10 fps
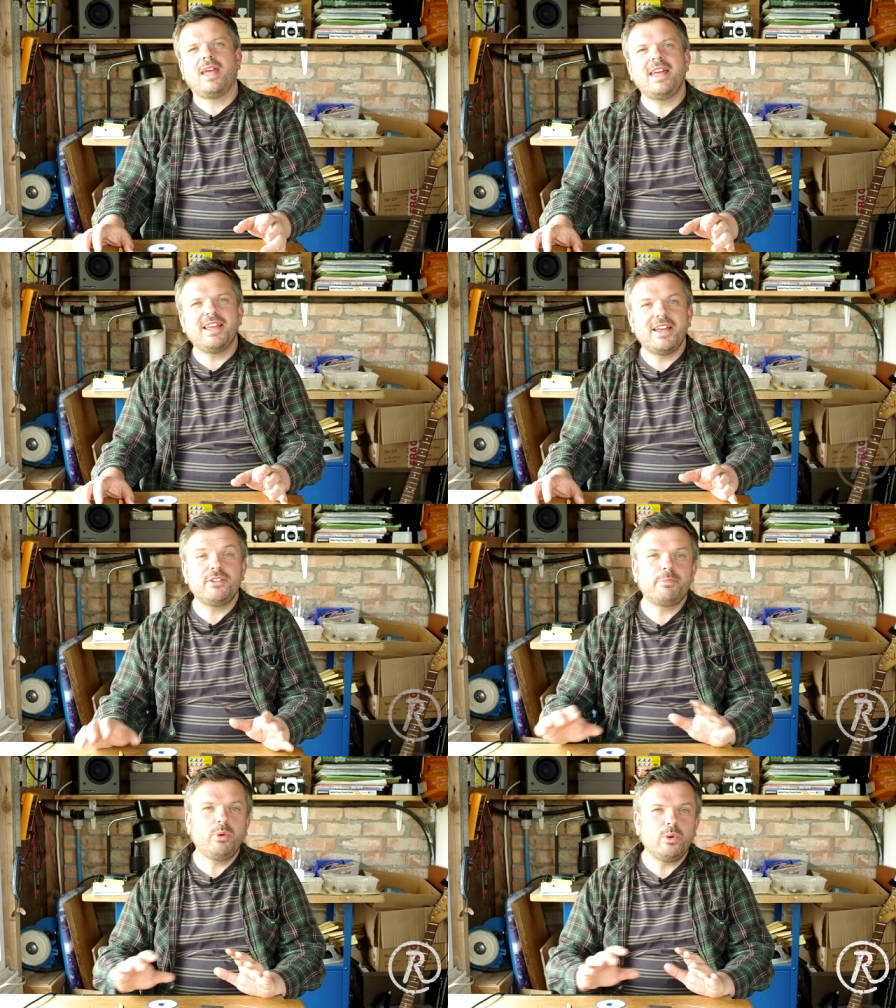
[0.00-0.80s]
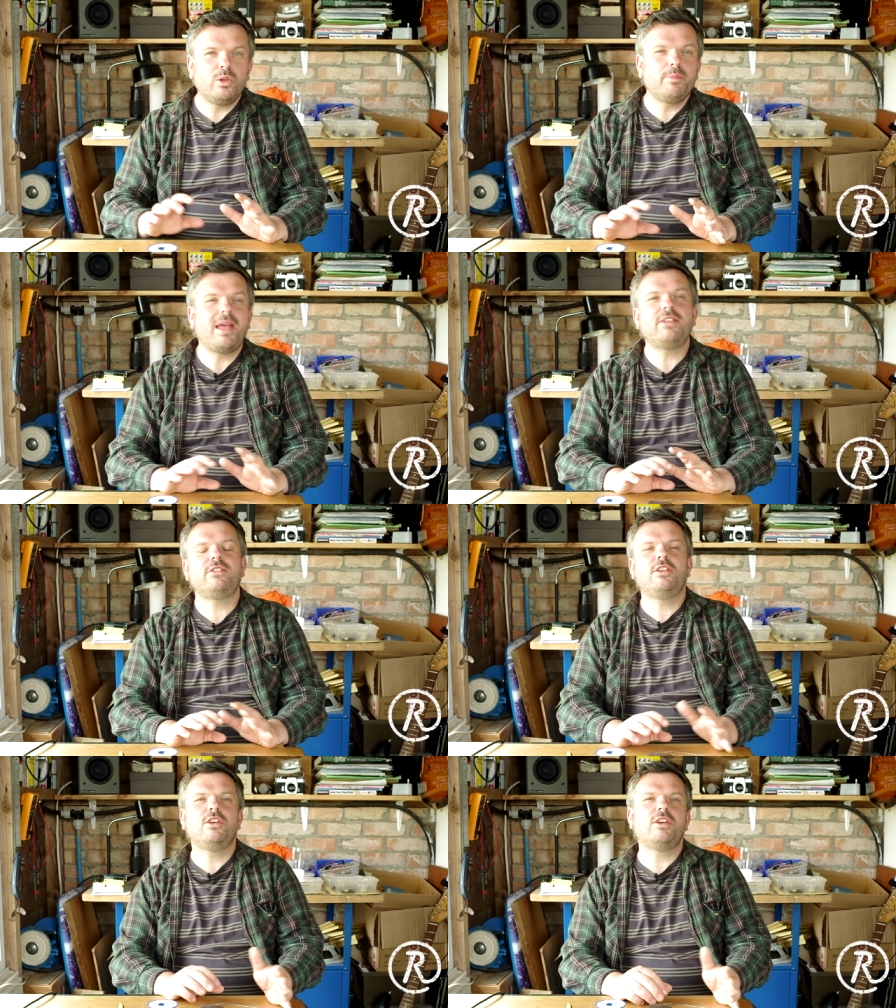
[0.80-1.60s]
Hi guys, Paul
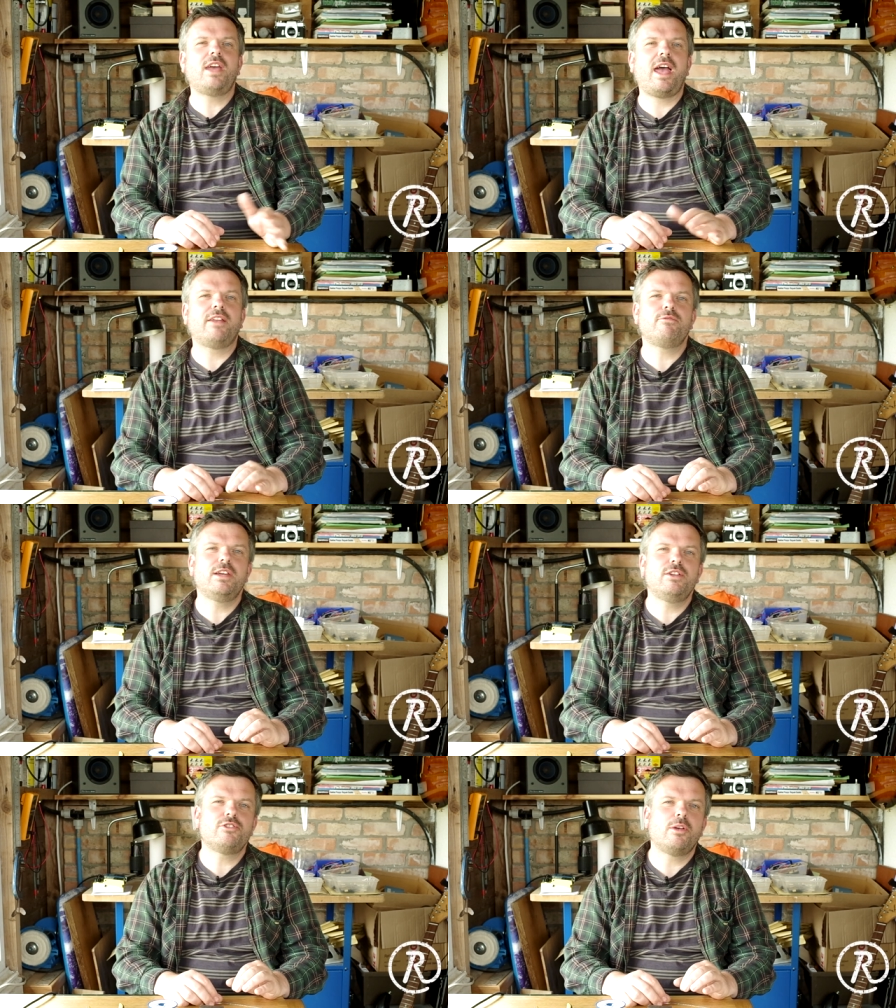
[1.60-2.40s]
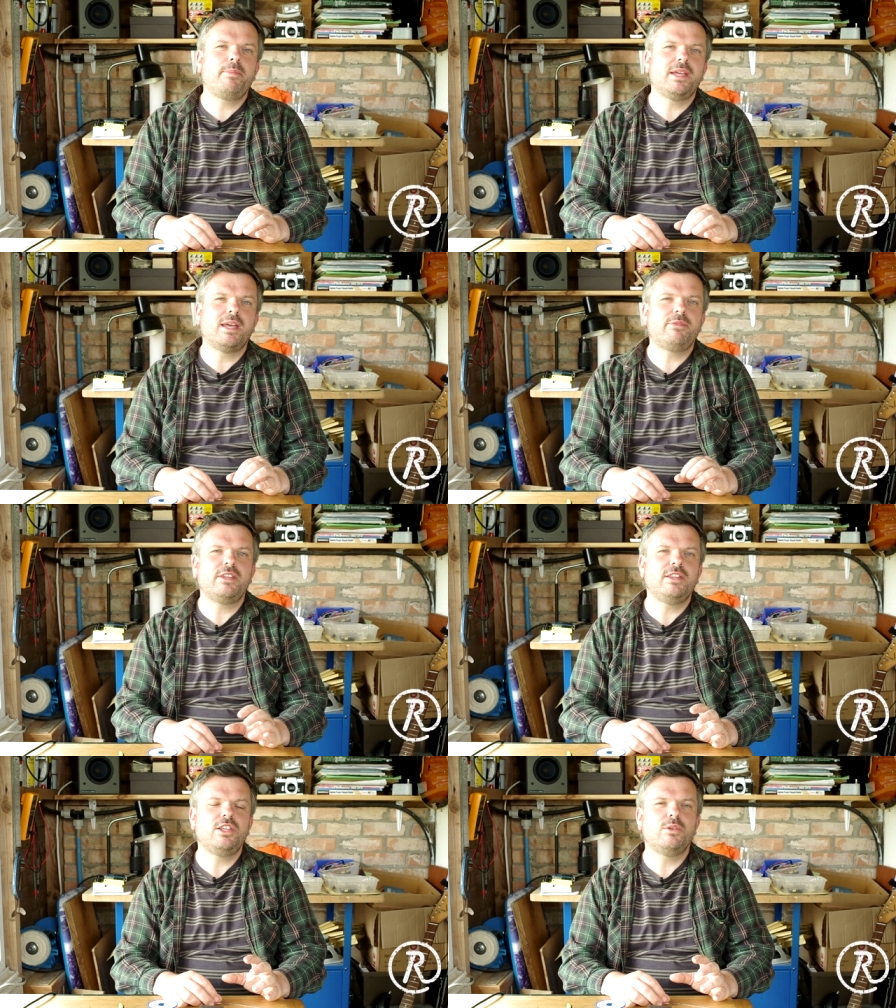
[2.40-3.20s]
Best here at Radioshop Pickups
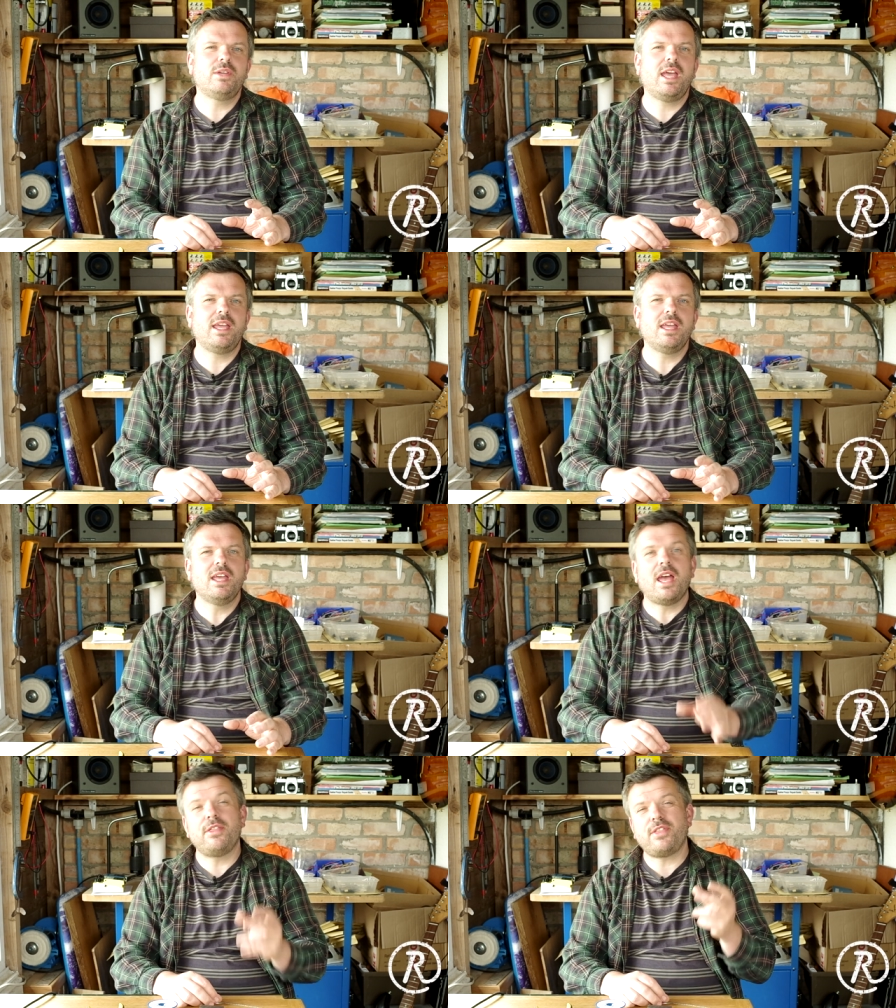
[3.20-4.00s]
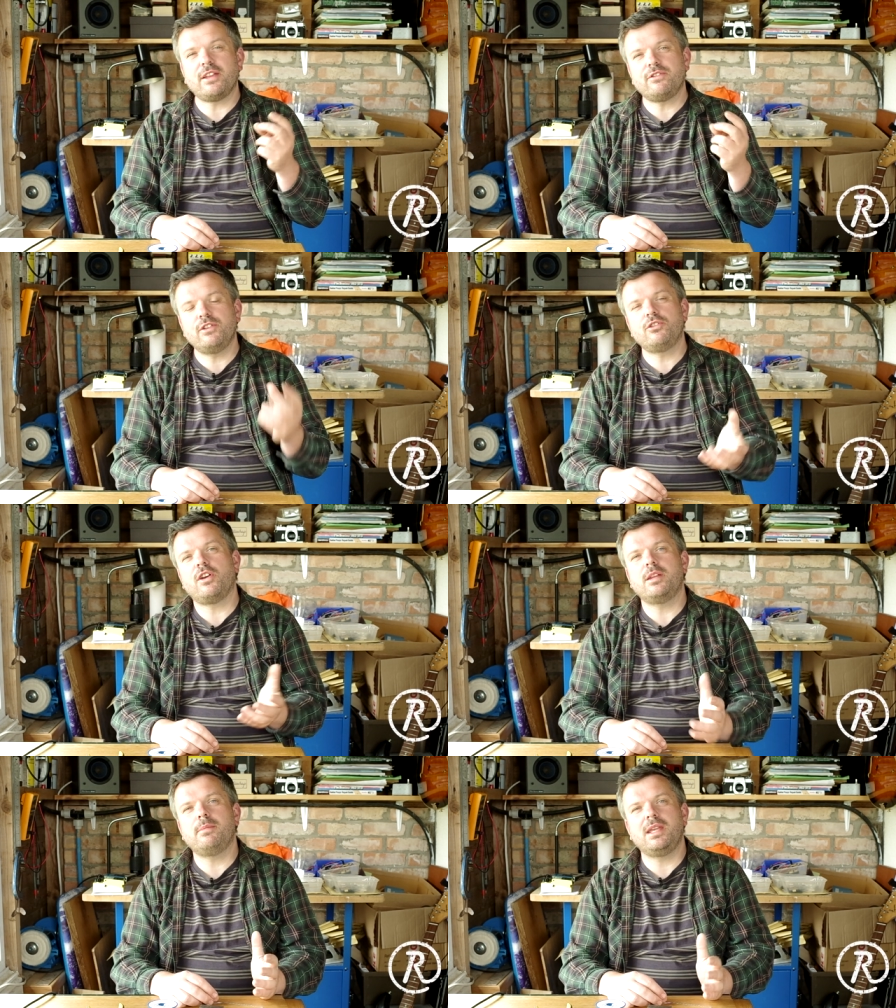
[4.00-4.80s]
in the UK and thanks for
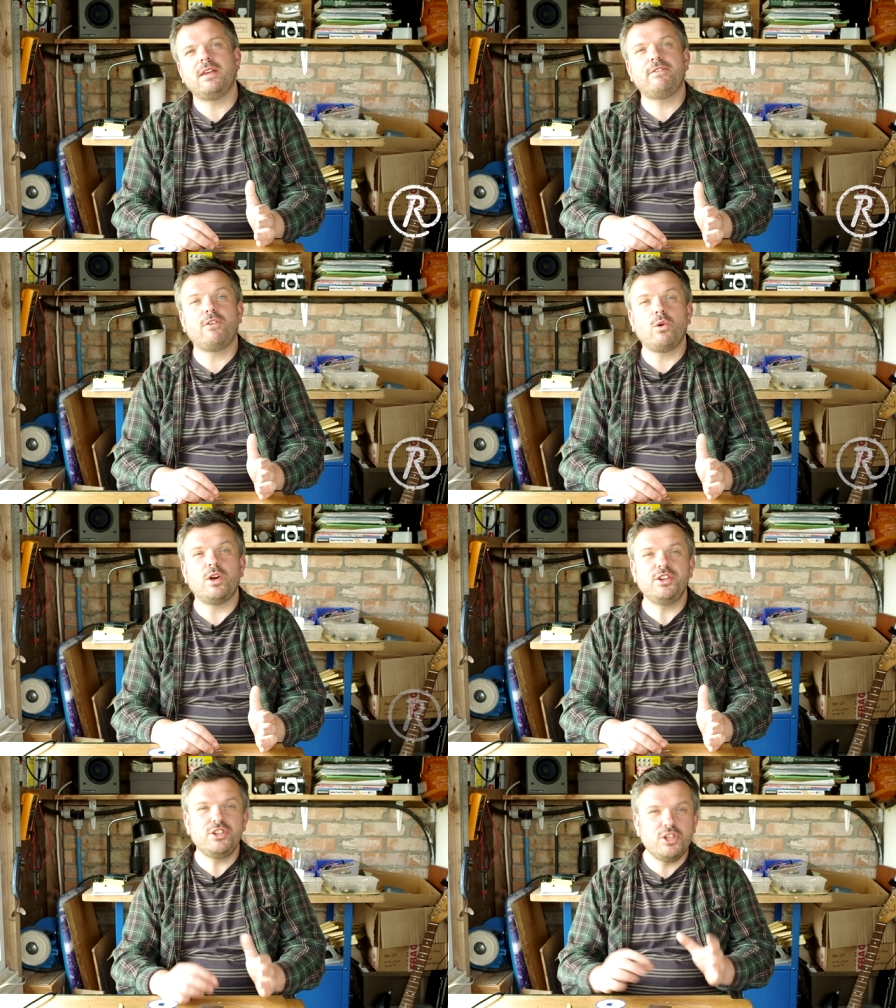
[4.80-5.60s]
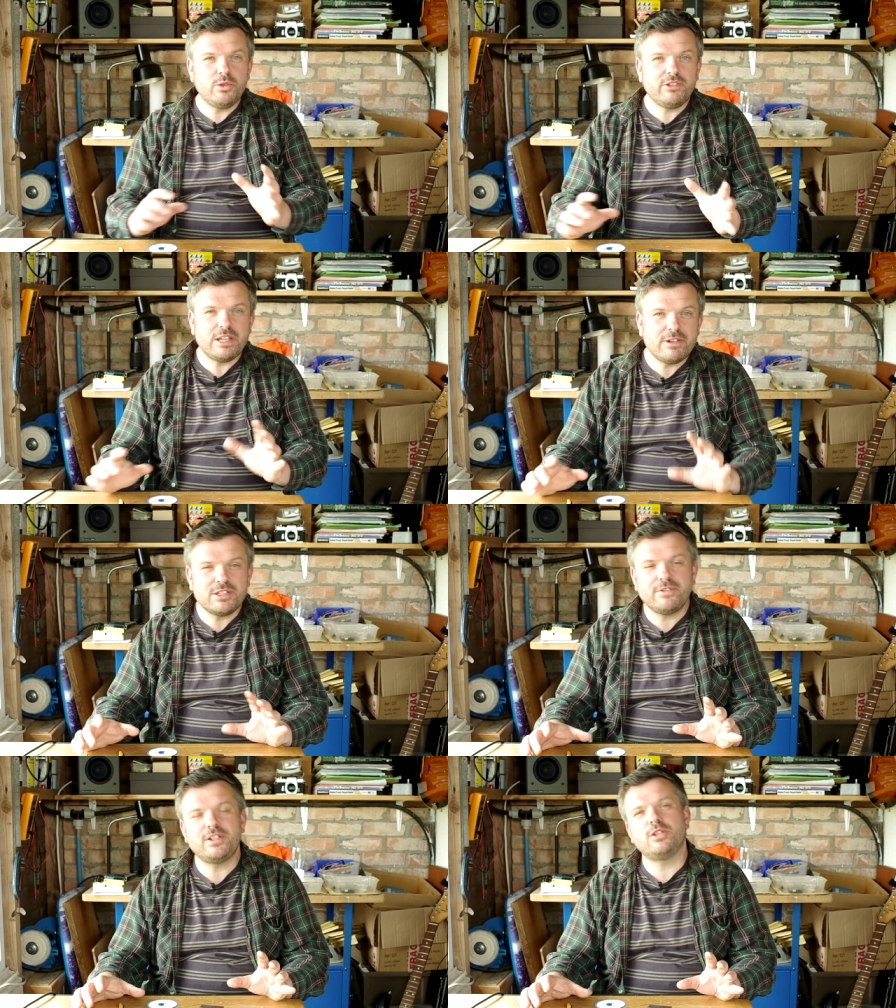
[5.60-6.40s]
joining me for a new series
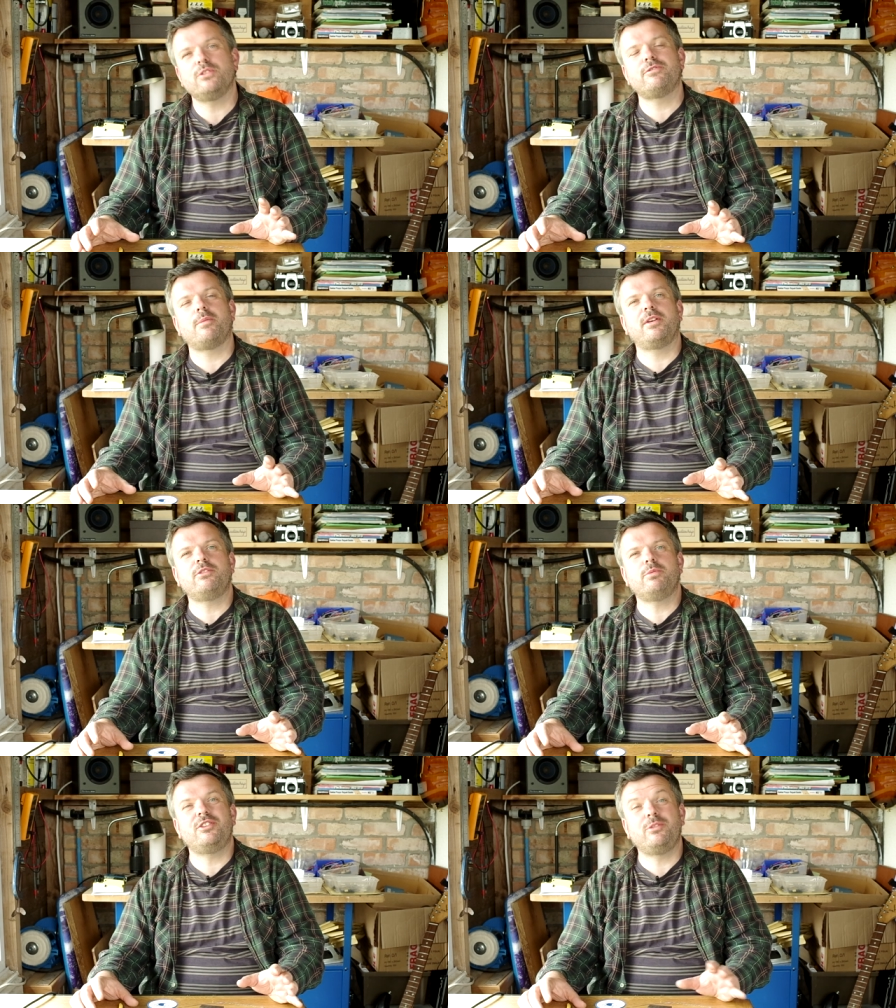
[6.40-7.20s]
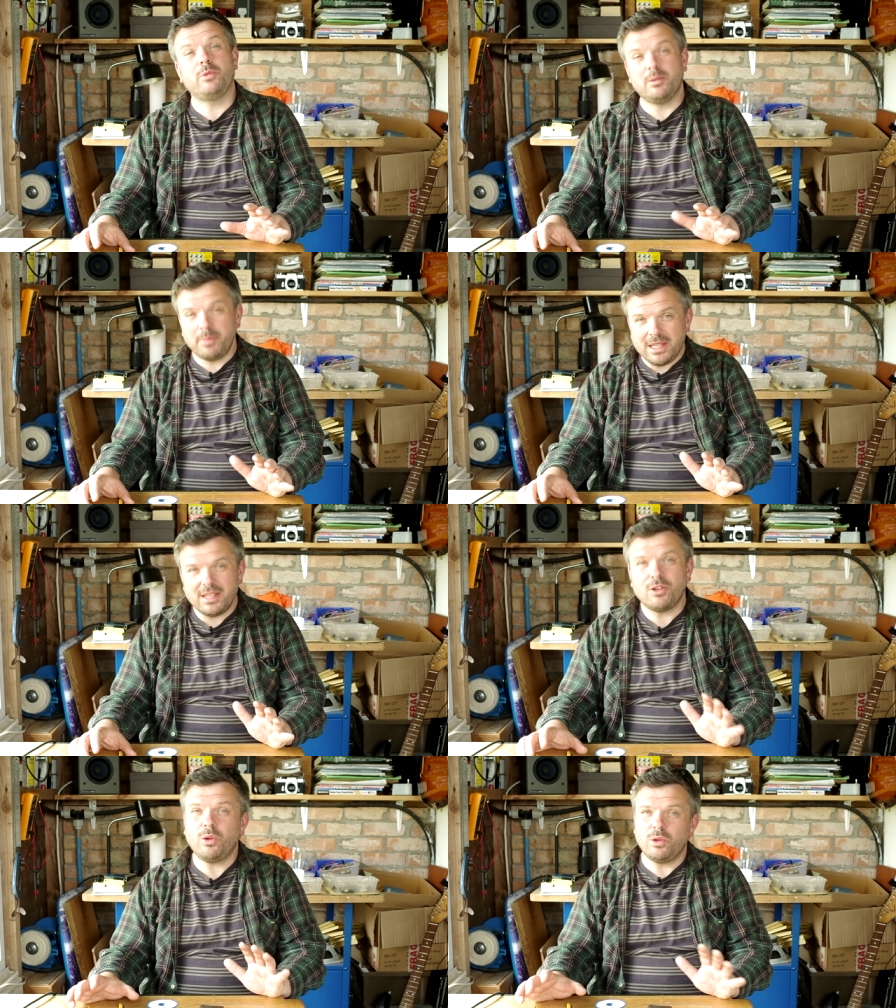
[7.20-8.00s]
of videos from us which will be
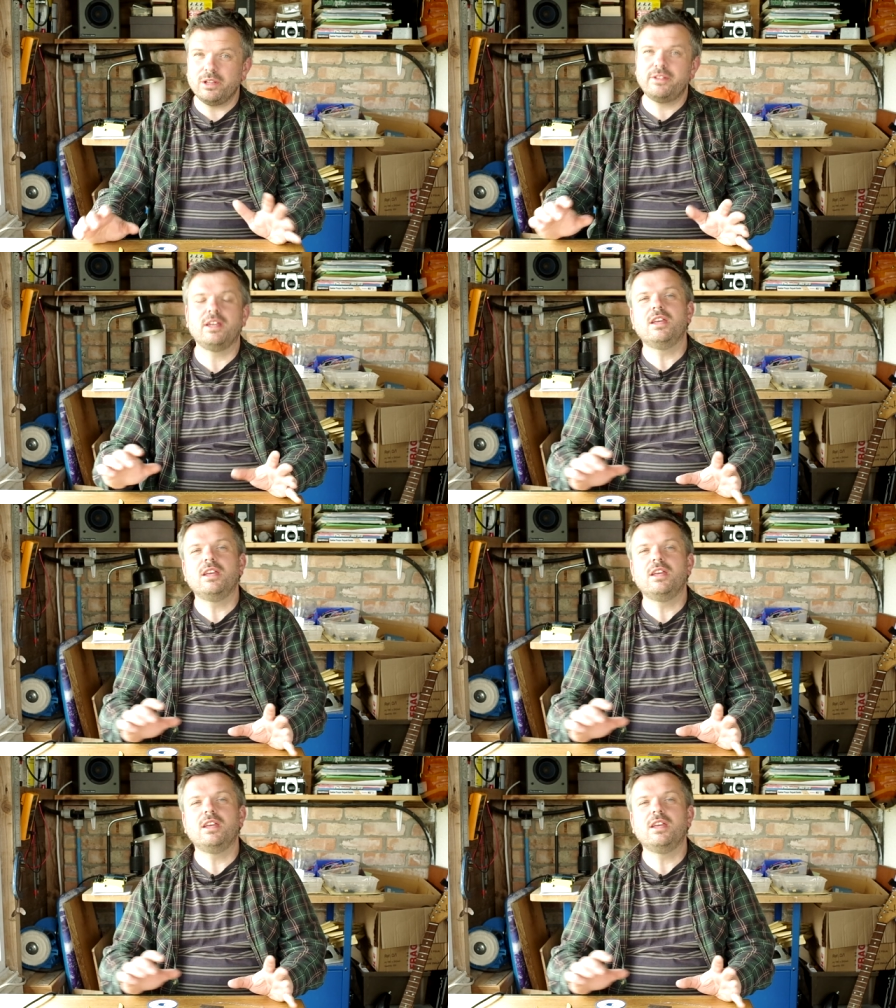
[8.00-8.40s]
called